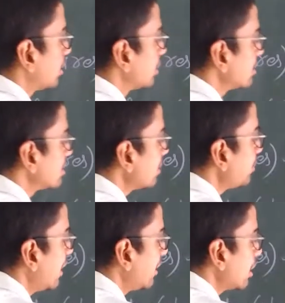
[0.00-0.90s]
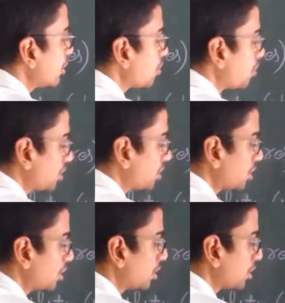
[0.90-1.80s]
This is a metal rod.
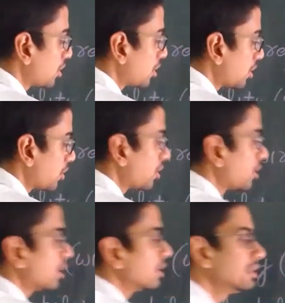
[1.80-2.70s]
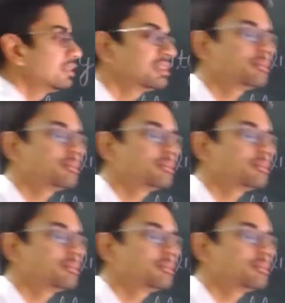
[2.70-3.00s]
This is a